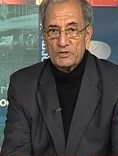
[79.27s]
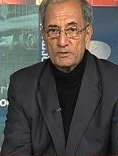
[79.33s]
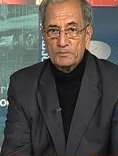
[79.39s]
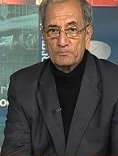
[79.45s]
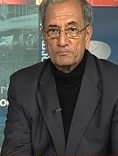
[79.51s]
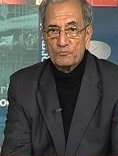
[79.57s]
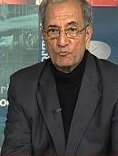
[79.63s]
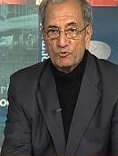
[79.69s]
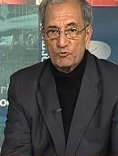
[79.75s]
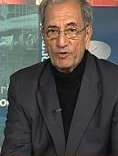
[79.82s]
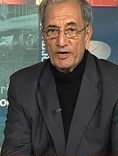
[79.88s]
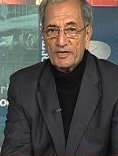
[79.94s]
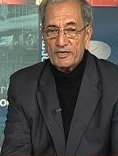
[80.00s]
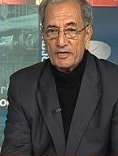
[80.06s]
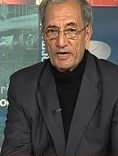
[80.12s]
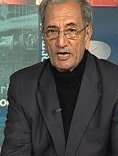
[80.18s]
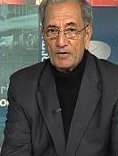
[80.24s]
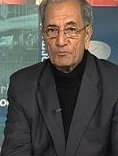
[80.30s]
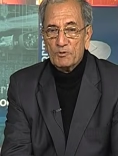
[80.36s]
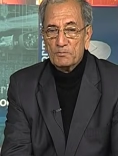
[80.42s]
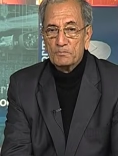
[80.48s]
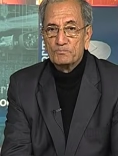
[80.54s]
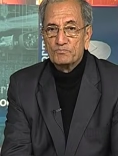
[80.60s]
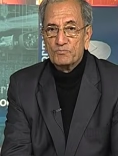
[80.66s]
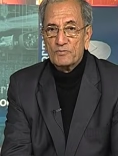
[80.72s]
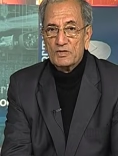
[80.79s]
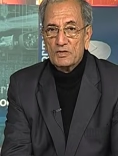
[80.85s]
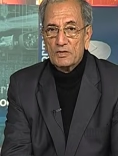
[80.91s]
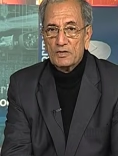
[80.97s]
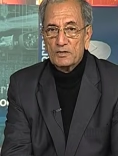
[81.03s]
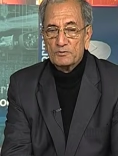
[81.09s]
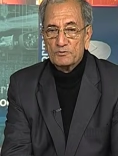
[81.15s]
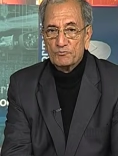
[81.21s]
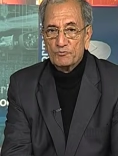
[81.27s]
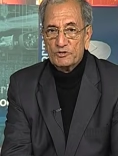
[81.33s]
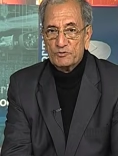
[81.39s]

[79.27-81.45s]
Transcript: uh, Wedding Album, uh,